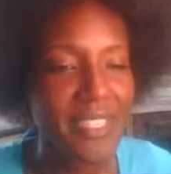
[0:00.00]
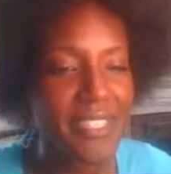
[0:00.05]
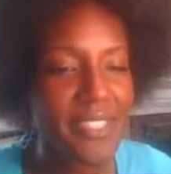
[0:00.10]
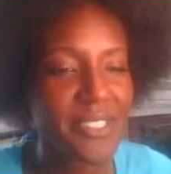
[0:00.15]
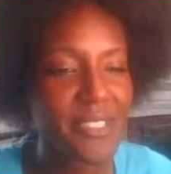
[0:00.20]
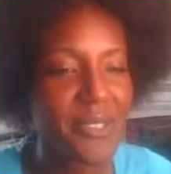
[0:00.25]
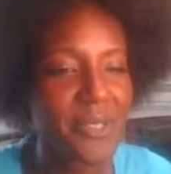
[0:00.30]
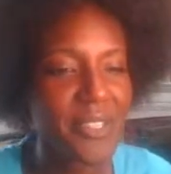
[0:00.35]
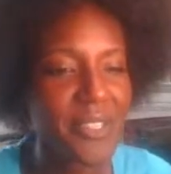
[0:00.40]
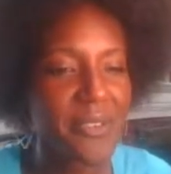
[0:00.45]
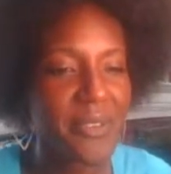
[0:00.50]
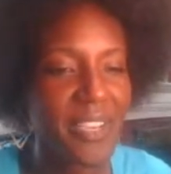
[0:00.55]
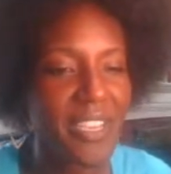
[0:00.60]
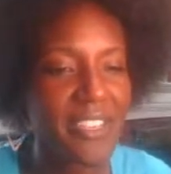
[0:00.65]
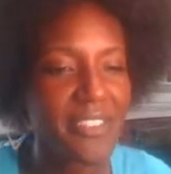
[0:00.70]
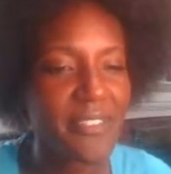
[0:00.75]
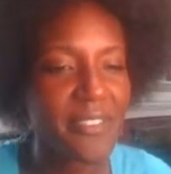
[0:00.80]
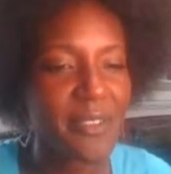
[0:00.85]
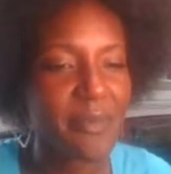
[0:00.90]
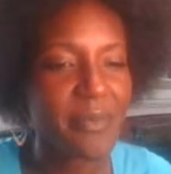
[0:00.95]
You're doing
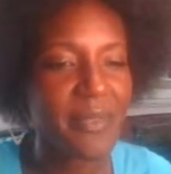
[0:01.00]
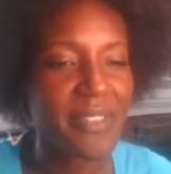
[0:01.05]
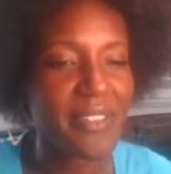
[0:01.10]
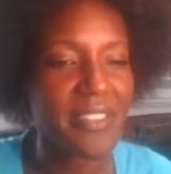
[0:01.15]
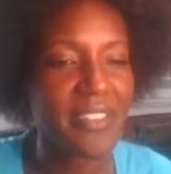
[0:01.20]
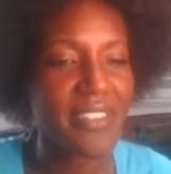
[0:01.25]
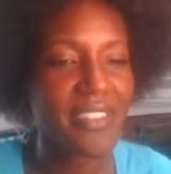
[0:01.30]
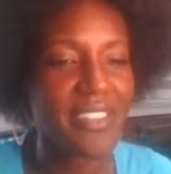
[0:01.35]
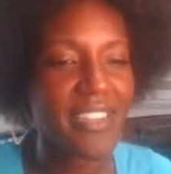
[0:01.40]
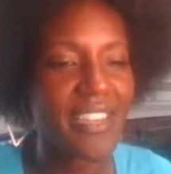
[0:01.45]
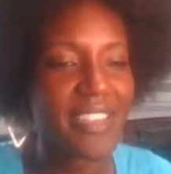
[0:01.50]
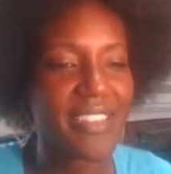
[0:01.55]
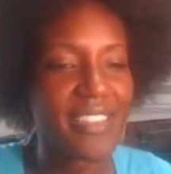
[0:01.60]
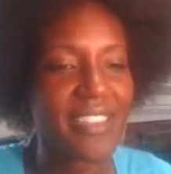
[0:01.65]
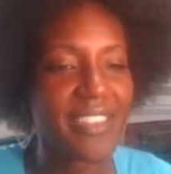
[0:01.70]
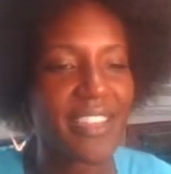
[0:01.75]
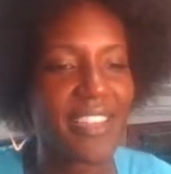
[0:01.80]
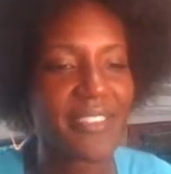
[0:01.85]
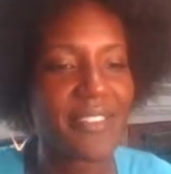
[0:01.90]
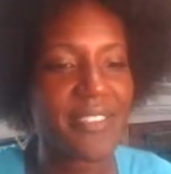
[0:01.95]
great for Mother
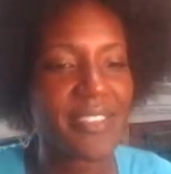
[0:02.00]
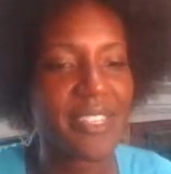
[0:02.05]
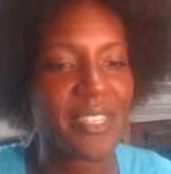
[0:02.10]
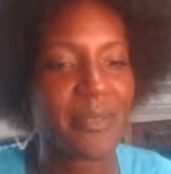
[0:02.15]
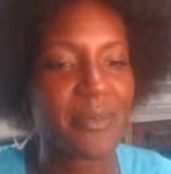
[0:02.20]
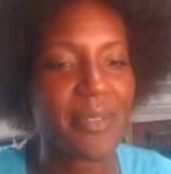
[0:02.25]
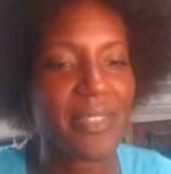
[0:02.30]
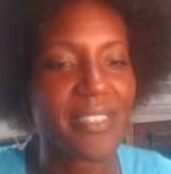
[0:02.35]
Ghana, Africa.